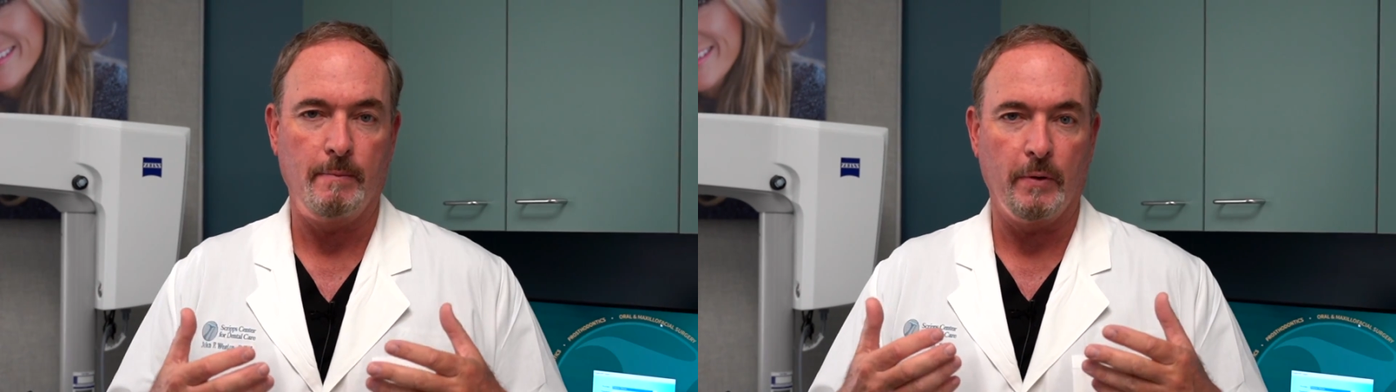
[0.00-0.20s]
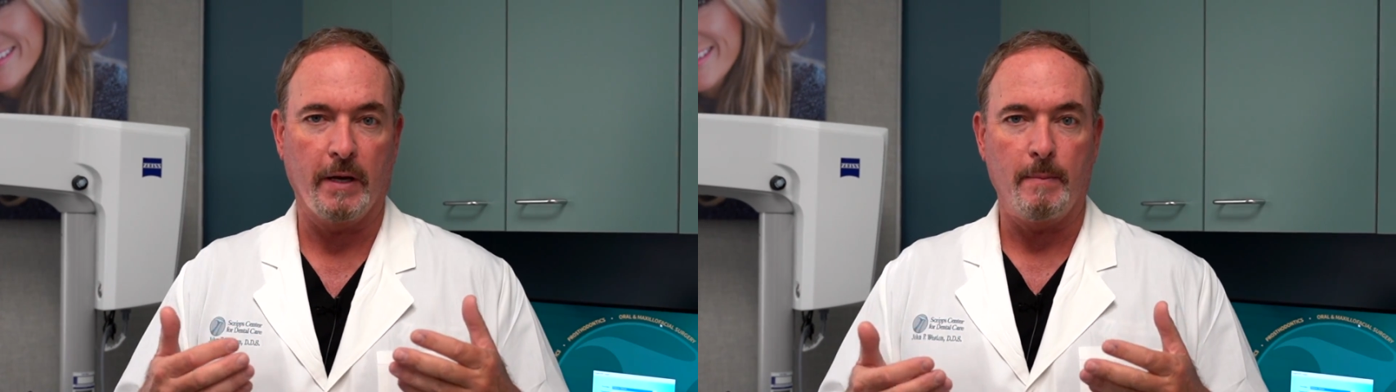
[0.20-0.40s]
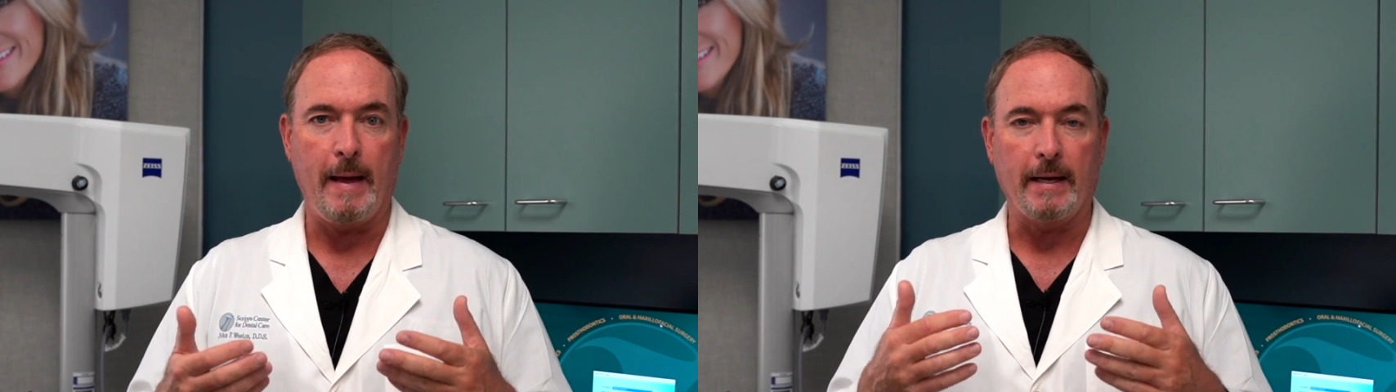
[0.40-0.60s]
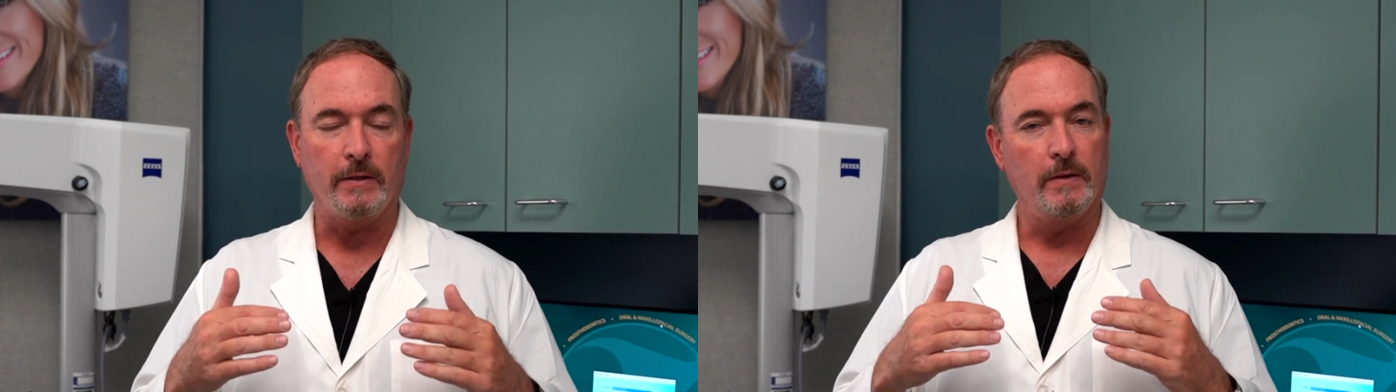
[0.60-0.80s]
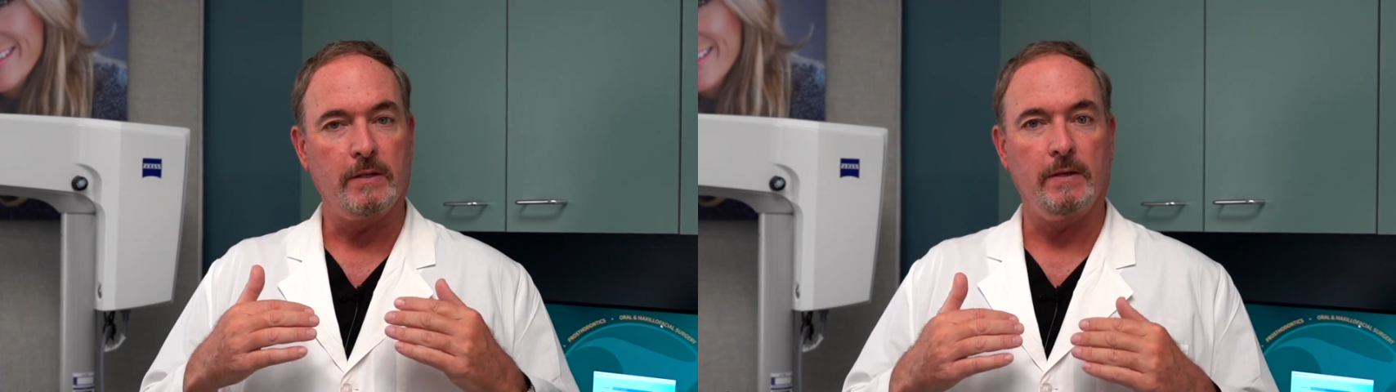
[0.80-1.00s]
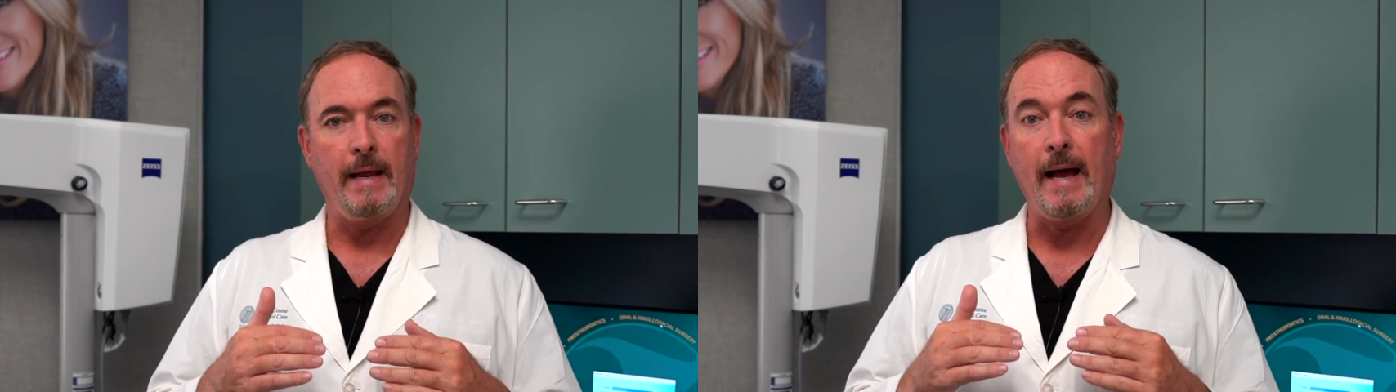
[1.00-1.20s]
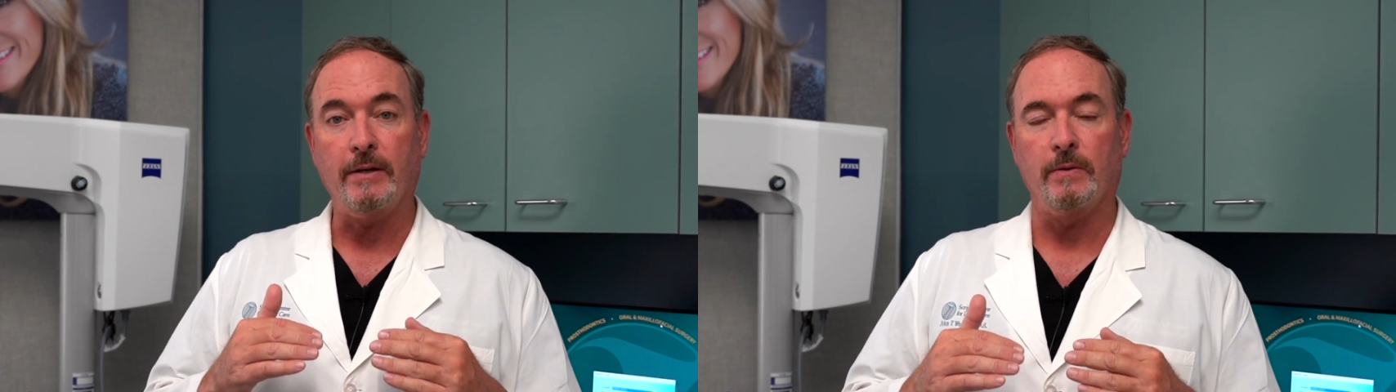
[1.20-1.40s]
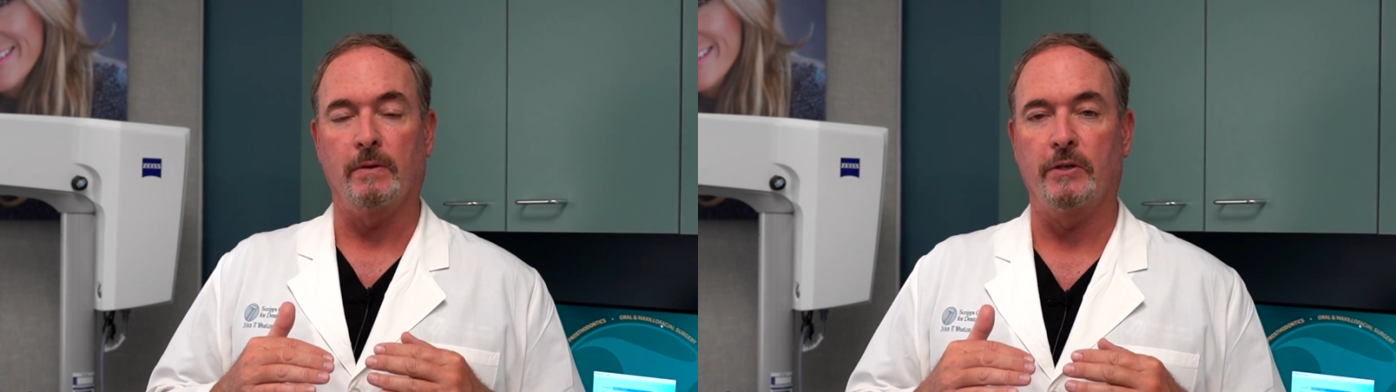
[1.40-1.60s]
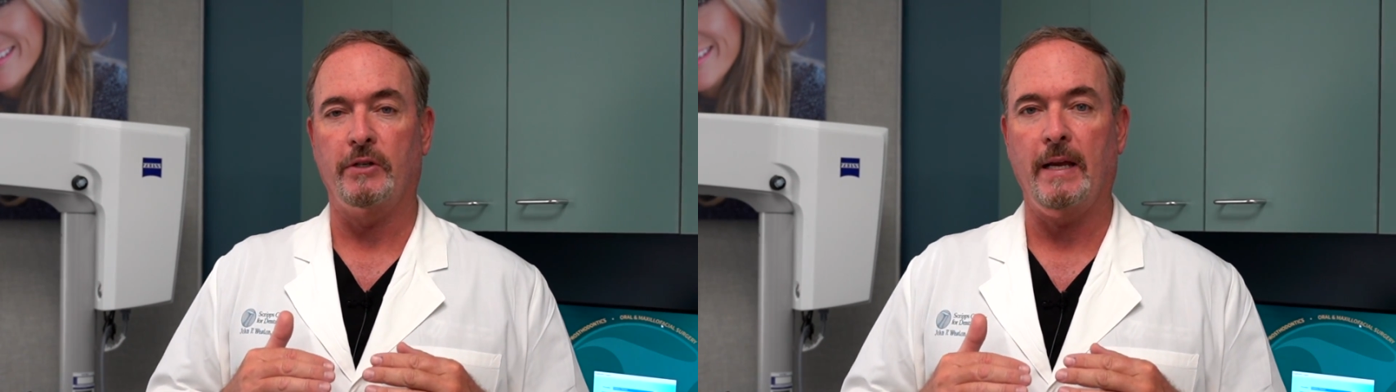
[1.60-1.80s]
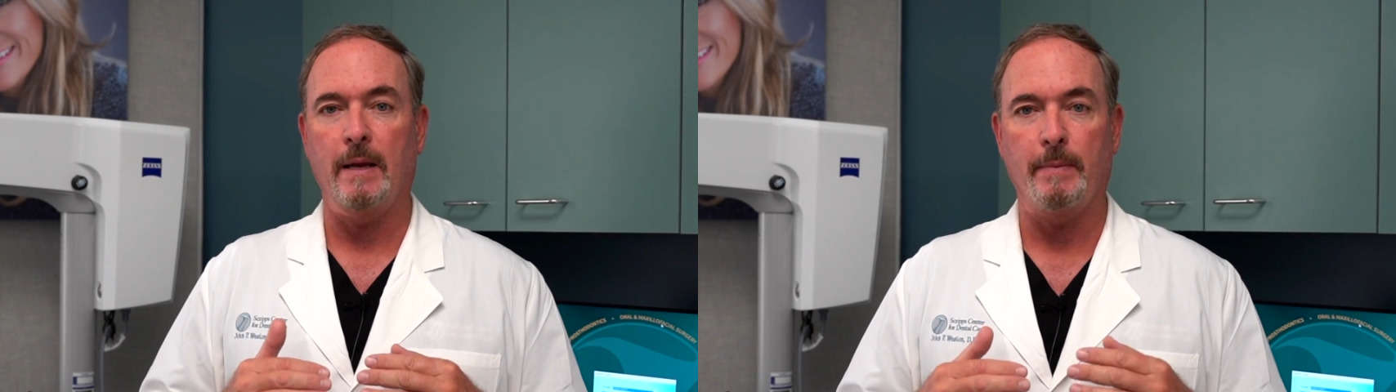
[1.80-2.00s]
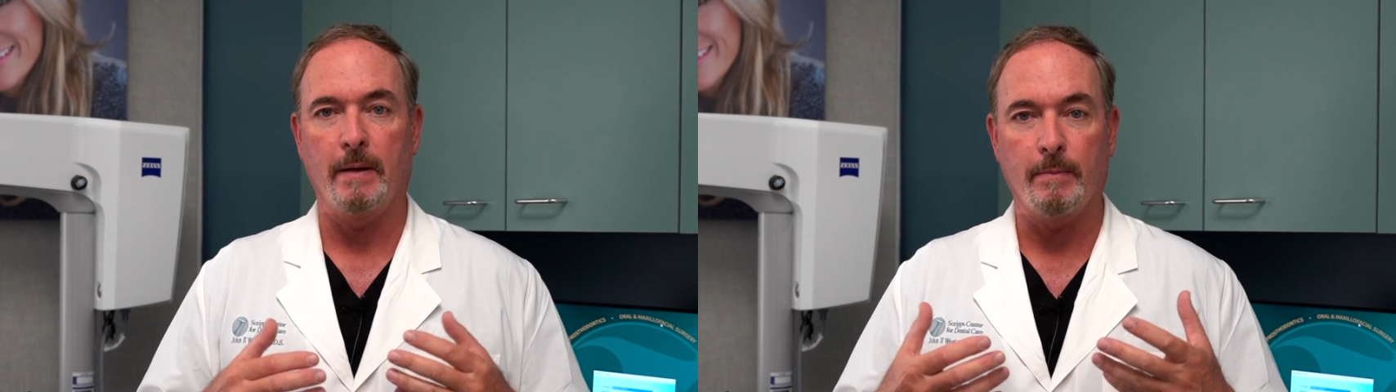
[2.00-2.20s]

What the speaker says: bring it back to its natural shape and